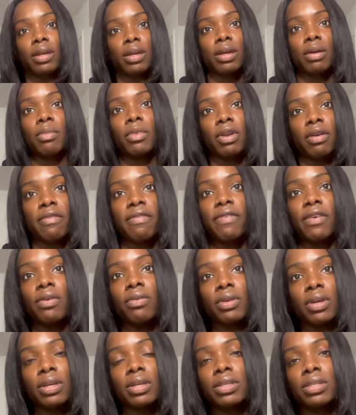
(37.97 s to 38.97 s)
I'm gonna
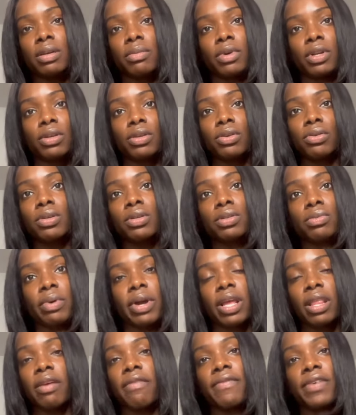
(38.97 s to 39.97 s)
focus. I'm gonna do this
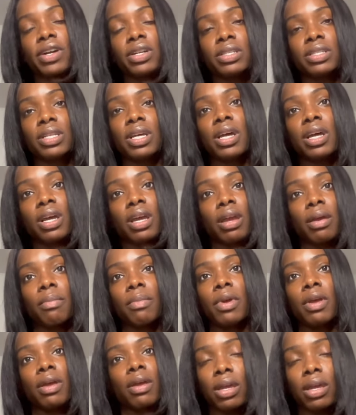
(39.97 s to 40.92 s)
right the first time.